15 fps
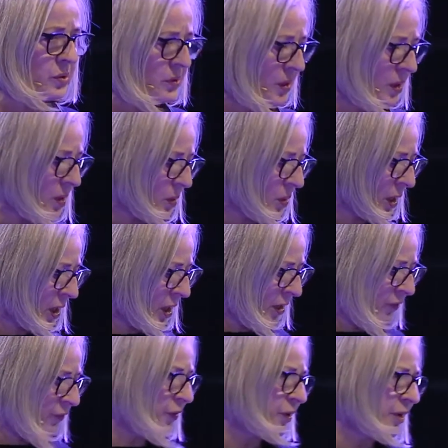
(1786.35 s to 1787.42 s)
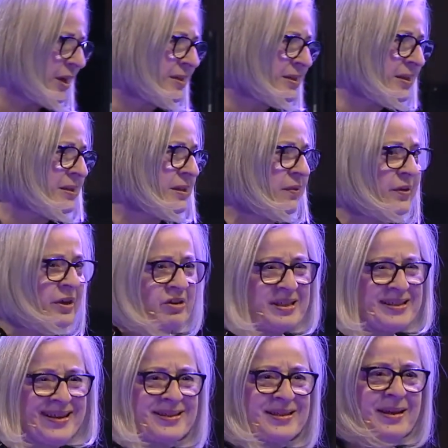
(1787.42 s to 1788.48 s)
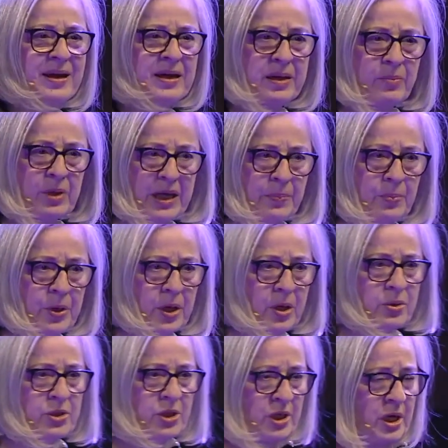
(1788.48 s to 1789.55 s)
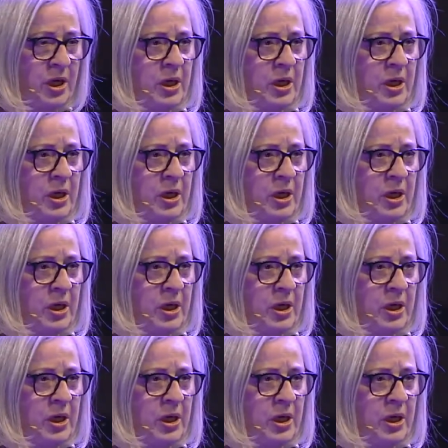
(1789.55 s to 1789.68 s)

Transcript: So for us, it's a very sustainable approach